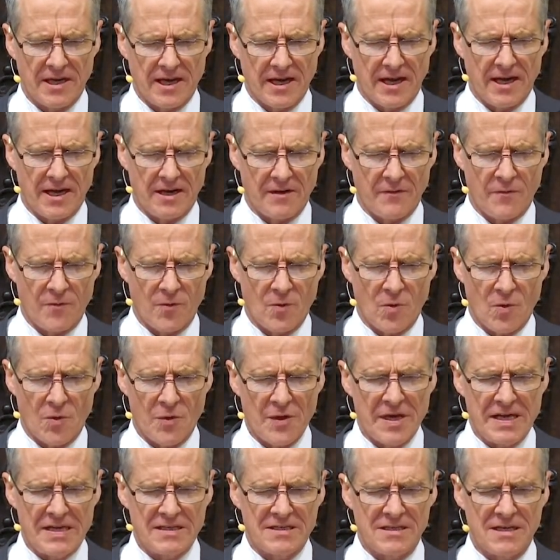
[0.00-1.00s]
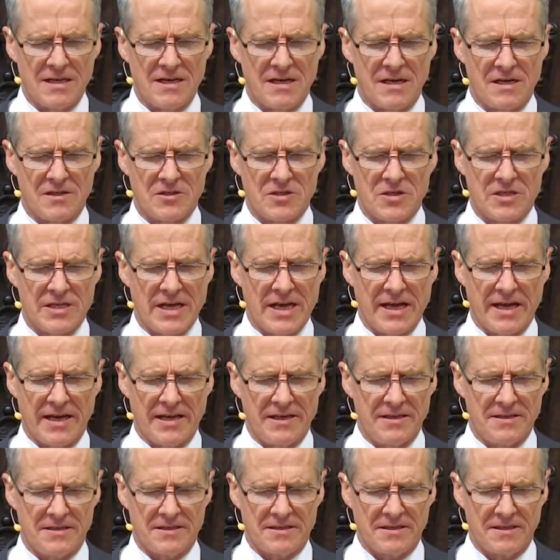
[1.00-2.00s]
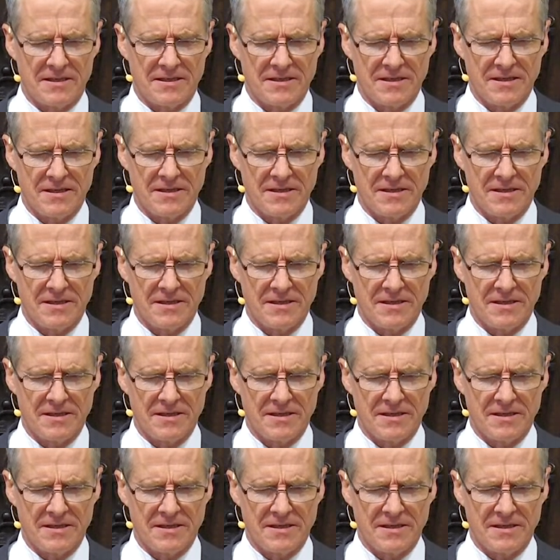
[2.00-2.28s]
and for these last days